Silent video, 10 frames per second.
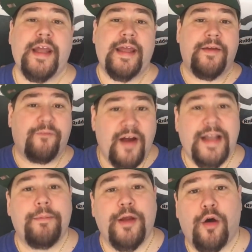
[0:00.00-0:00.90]
He
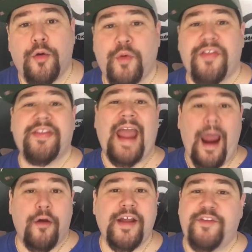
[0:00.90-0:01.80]
invited me on with
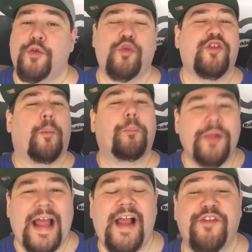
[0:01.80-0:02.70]
Darius. It was a
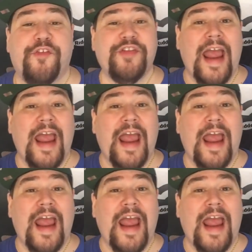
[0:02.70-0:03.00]
blast.